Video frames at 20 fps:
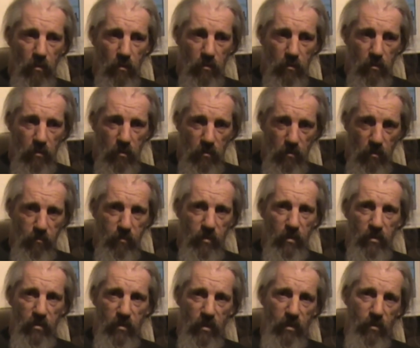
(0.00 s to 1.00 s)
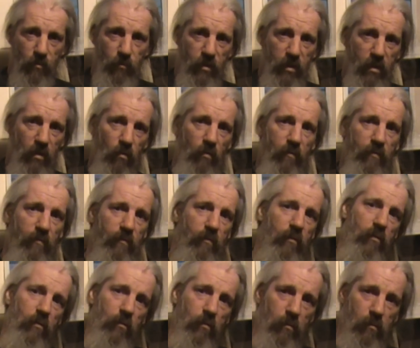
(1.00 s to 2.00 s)
Because I'm going to take the week off
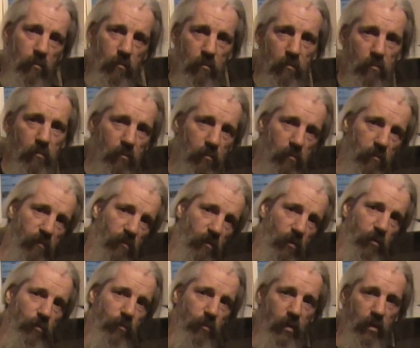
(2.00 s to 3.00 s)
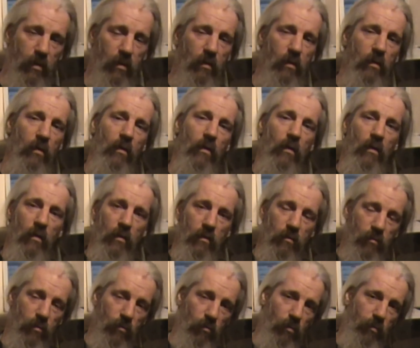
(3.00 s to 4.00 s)
the following week, so
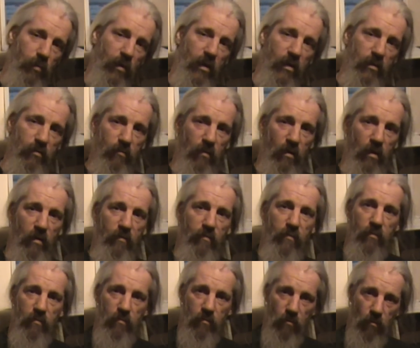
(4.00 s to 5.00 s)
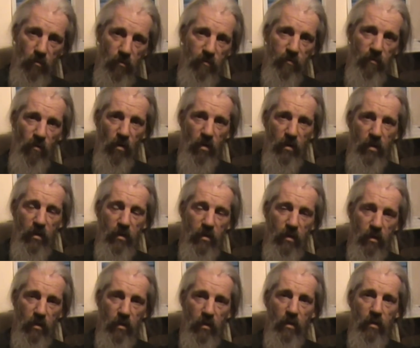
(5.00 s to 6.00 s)
when all the beers arrive on the Friday,
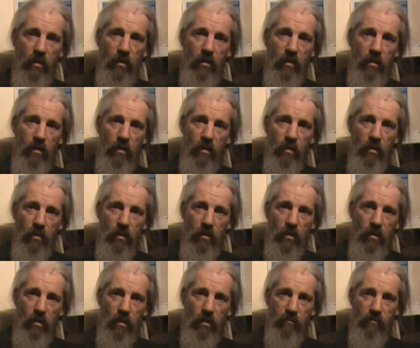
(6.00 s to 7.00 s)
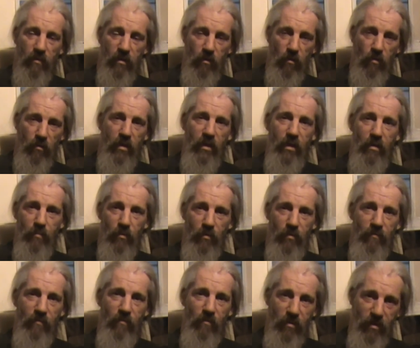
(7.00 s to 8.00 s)
if they're not there by
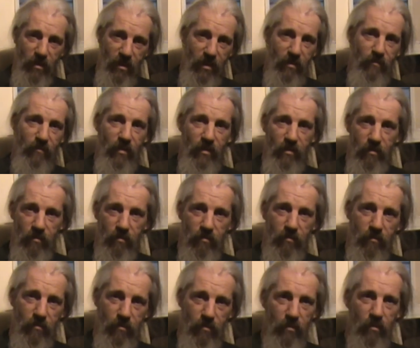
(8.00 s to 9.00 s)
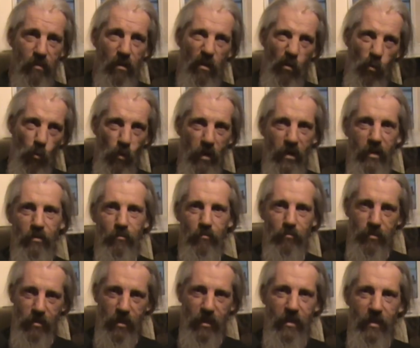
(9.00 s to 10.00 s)
Friday evening, I'll wait till
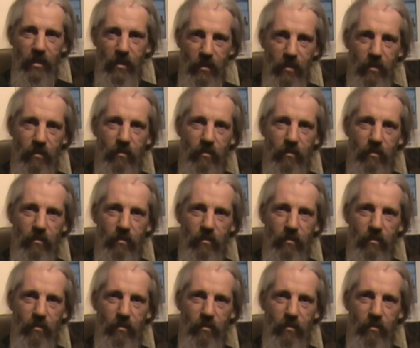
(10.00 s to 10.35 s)
Saturday